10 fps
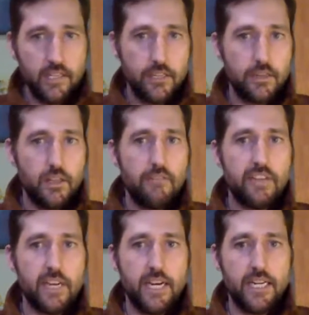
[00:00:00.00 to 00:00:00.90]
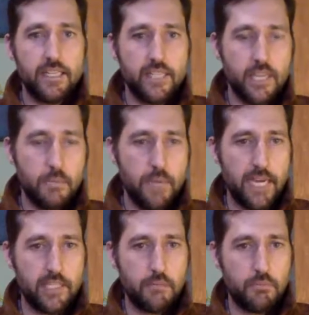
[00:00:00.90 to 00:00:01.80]
to the loving kindness and
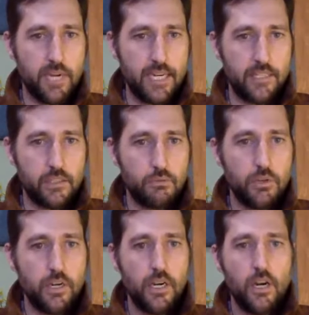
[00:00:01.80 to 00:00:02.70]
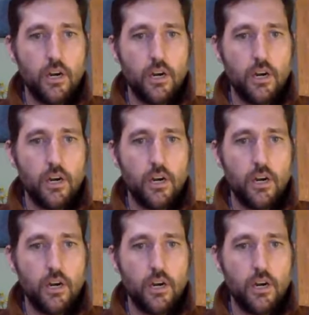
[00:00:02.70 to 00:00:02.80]
compassion practice, where